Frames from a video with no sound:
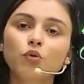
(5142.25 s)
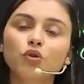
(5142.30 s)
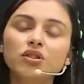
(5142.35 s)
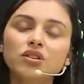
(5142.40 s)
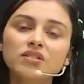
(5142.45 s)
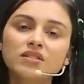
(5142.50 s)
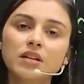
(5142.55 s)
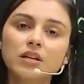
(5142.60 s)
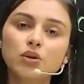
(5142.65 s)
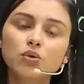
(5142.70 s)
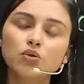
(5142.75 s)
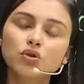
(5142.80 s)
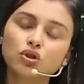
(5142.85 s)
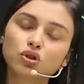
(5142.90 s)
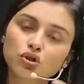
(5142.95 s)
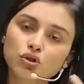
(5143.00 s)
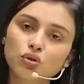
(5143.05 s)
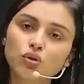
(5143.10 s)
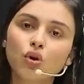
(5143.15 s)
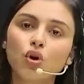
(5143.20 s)
both the
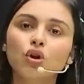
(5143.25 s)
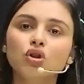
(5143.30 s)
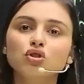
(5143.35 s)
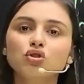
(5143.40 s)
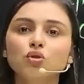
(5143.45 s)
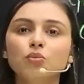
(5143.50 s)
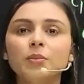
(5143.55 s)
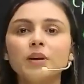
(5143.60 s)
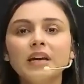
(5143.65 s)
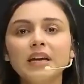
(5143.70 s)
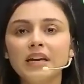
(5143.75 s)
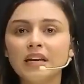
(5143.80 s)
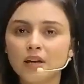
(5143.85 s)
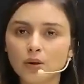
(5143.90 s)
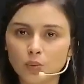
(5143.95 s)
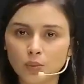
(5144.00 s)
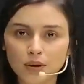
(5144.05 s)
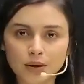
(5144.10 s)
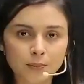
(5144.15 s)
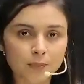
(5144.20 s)
solutions should also be
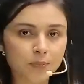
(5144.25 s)
equal.